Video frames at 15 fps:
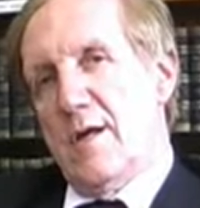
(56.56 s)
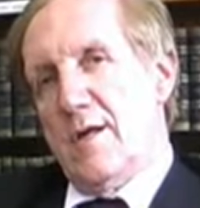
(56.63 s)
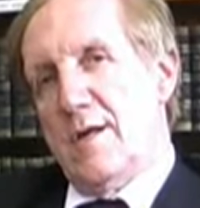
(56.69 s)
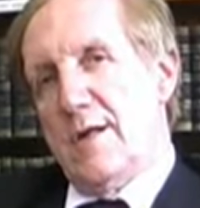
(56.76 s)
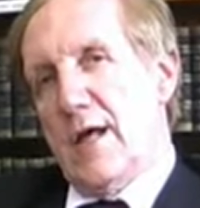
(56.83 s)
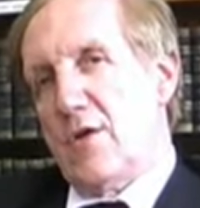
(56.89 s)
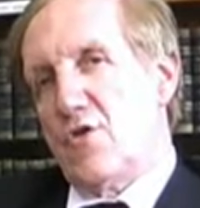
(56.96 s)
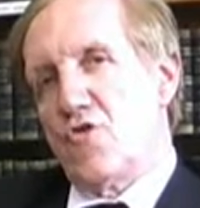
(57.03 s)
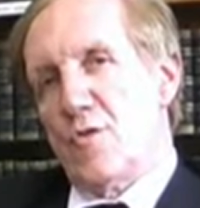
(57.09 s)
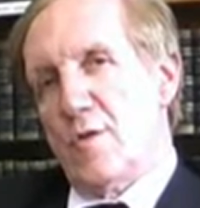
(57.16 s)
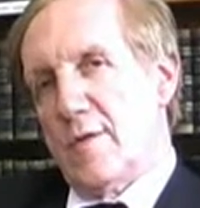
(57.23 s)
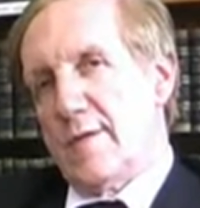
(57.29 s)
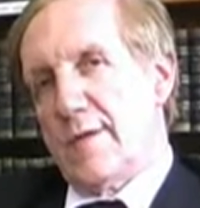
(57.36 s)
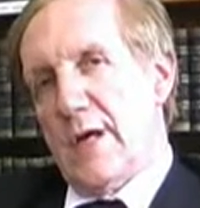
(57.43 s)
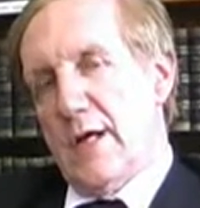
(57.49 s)

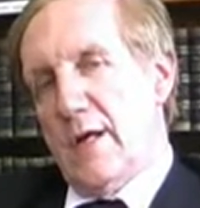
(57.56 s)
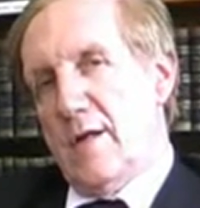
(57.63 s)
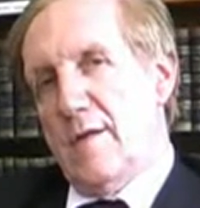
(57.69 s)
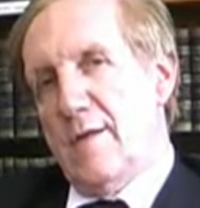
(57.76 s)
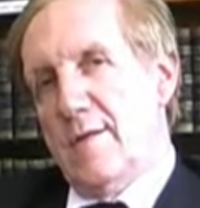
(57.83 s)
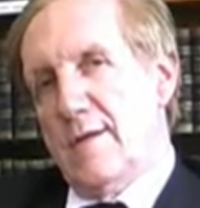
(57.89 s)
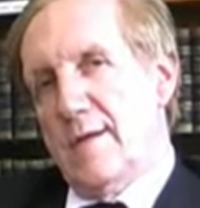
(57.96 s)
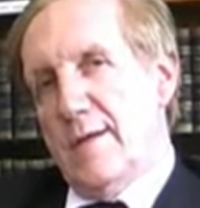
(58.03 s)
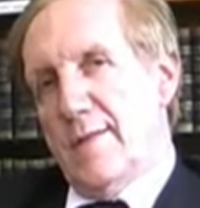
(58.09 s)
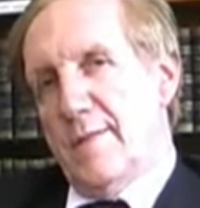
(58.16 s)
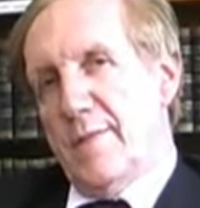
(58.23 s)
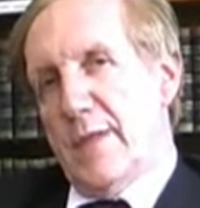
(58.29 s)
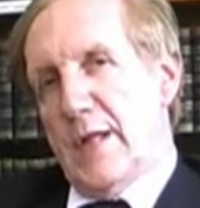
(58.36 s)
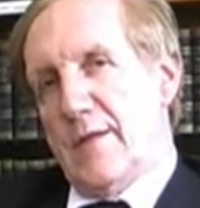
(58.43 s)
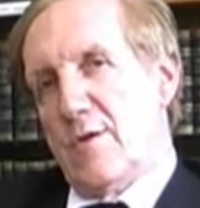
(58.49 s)
natural science,
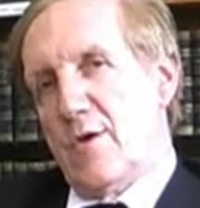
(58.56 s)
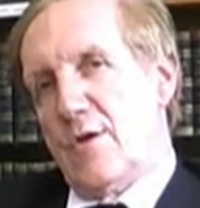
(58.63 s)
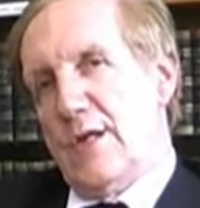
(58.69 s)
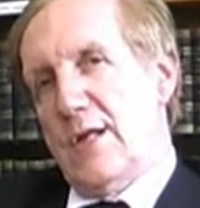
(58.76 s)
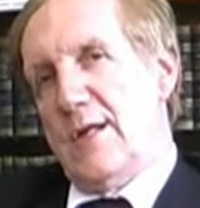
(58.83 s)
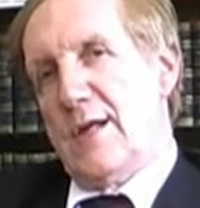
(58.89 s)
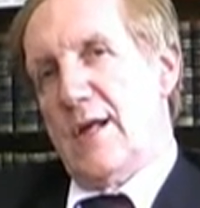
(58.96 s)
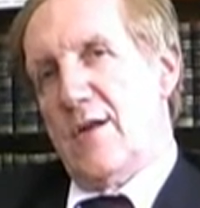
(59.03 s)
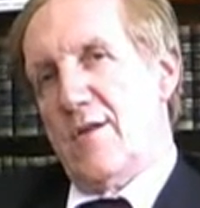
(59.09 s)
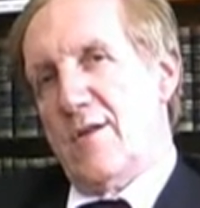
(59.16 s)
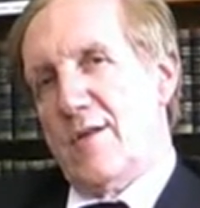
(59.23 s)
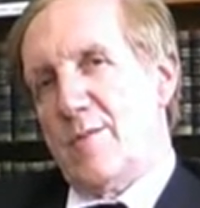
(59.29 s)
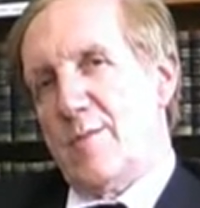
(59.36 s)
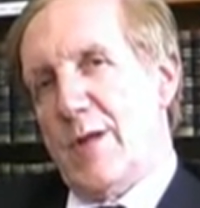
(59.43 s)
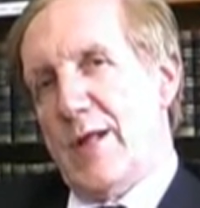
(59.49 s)
then certainly it cannot
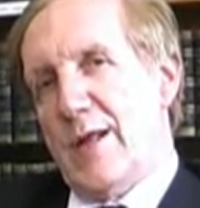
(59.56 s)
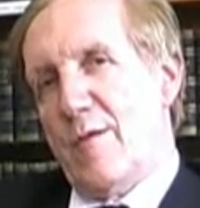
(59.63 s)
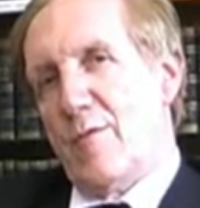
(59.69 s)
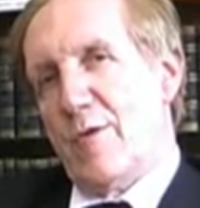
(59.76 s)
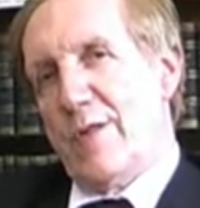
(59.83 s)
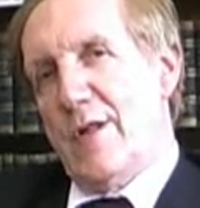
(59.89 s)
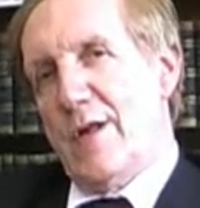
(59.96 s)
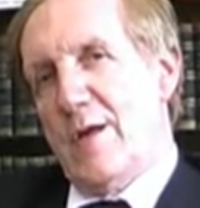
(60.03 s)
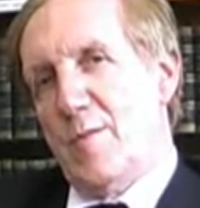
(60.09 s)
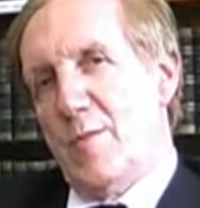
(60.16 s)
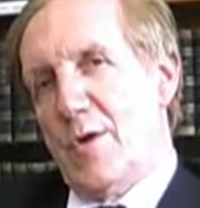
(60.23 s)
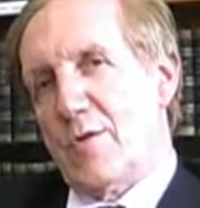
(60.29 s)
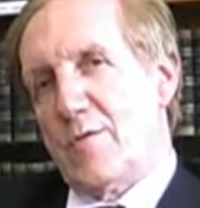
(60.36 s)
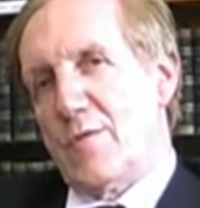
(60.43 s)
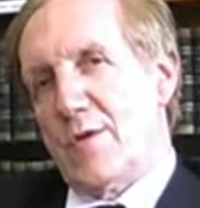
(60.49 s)
explain everything,
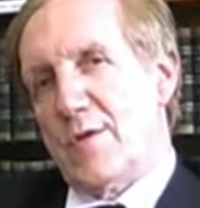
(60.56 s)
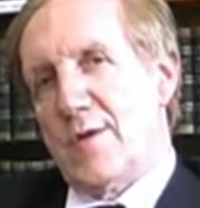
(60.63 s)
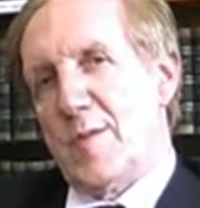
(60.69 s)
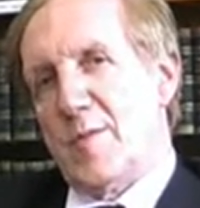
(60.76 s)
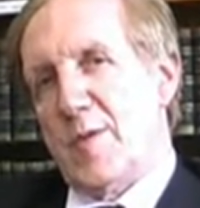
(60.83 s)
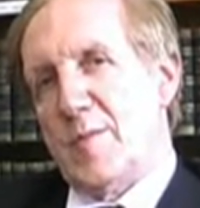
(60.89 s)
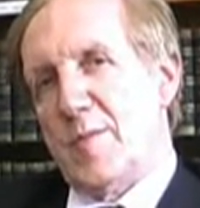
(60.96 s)
because, for example,